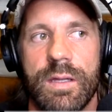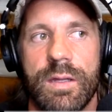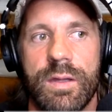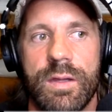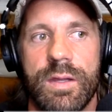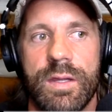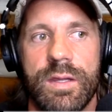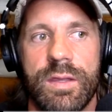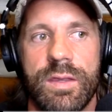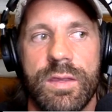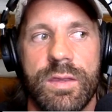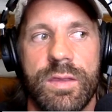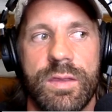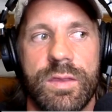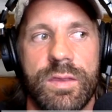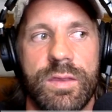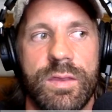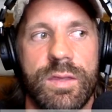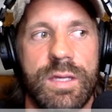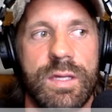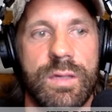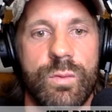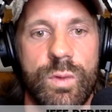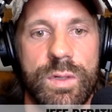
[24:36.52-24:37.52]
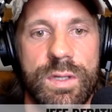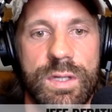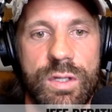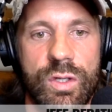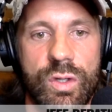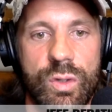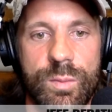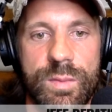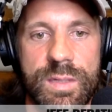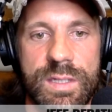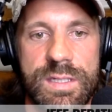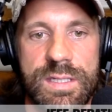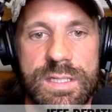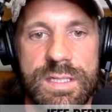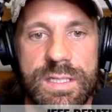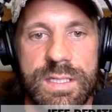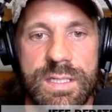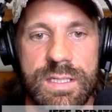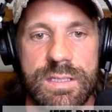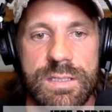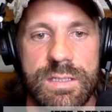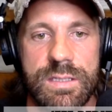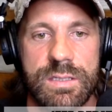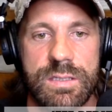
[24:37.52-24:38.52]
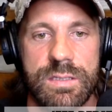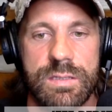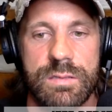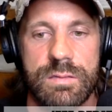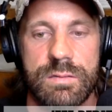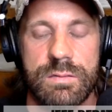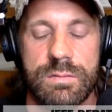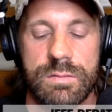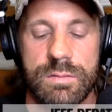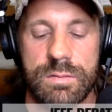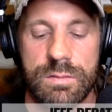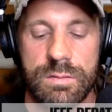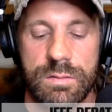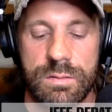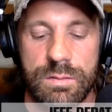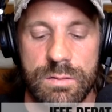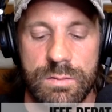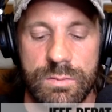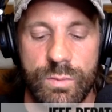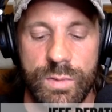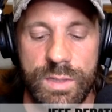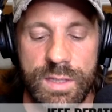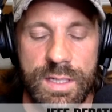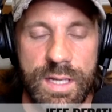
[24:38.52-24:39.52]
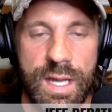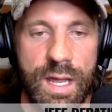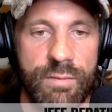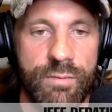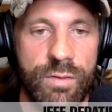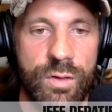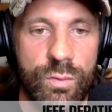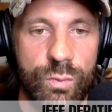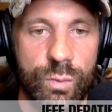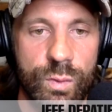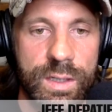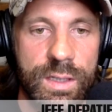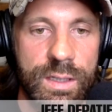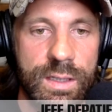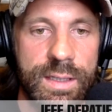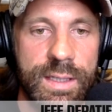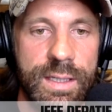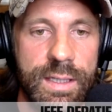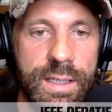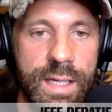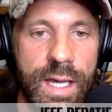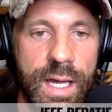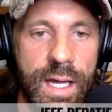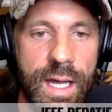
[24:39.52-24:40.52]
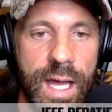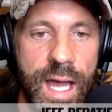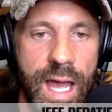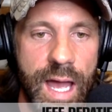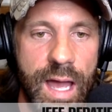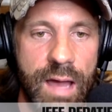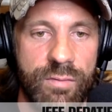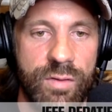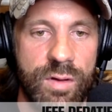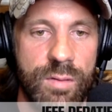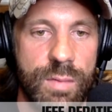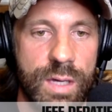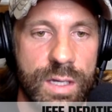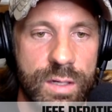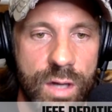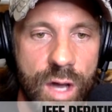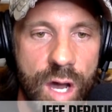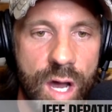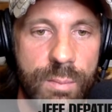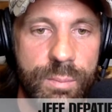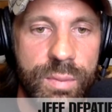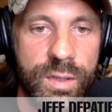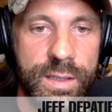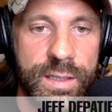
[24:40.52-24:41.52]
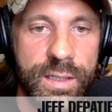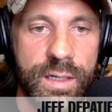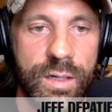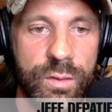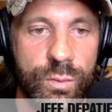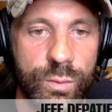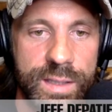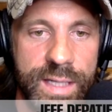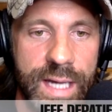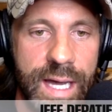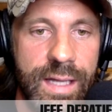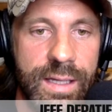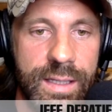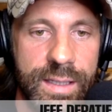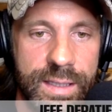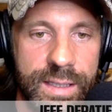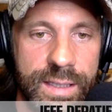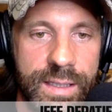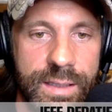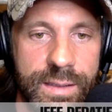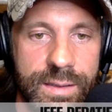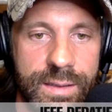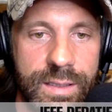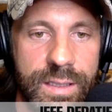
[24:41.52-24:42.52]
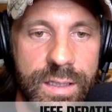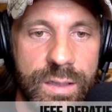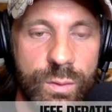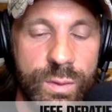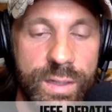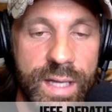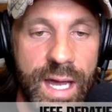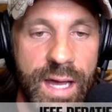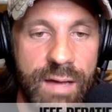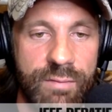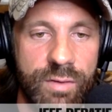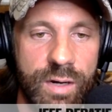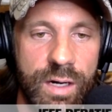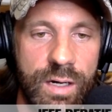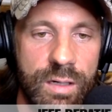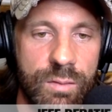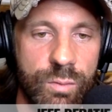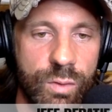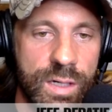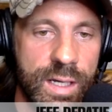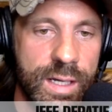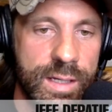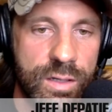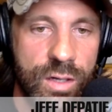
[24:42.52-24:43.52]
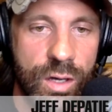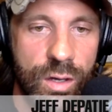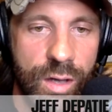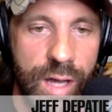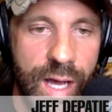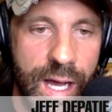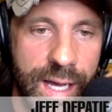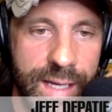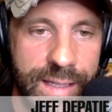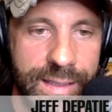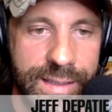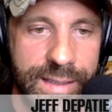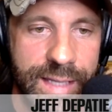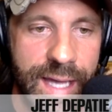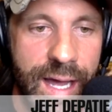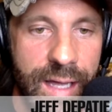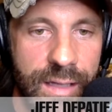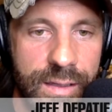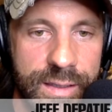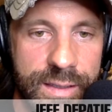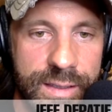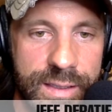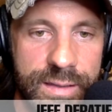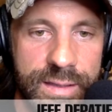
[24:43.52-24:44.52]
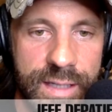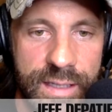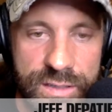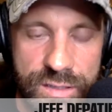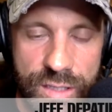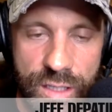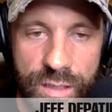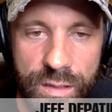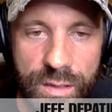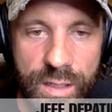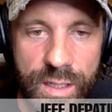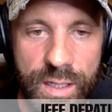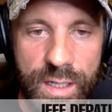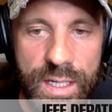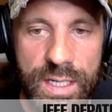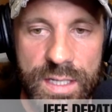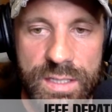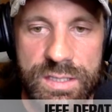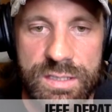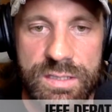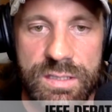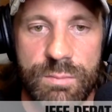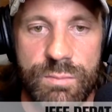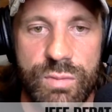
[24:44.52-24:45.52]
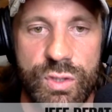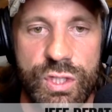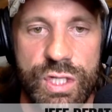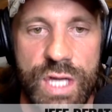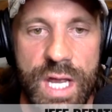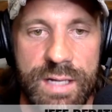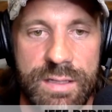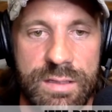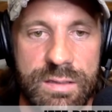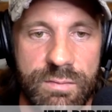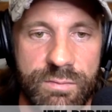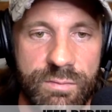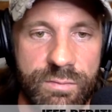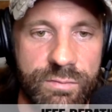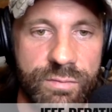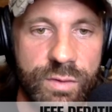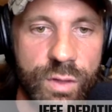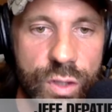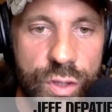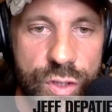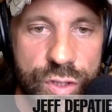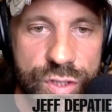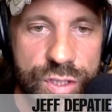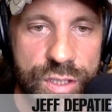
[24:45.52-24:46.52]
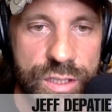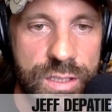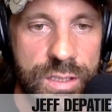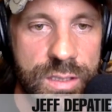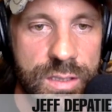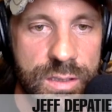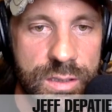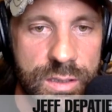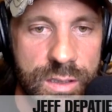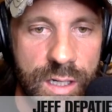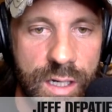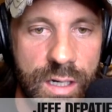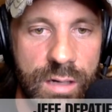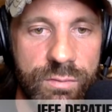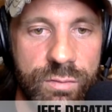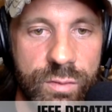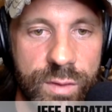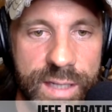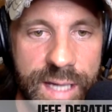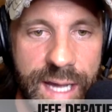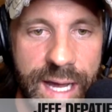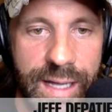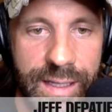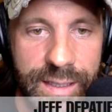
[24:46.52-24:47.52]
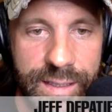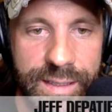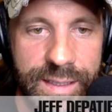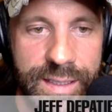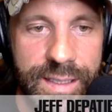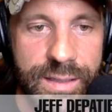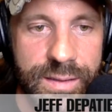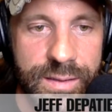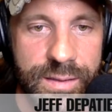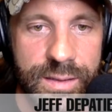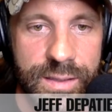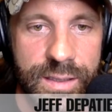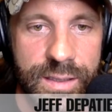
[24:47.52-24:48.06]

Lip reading: the thing with humans is, we never really have a monopoly on reality. We have our, what I call ideality. That's our subjective version of reality.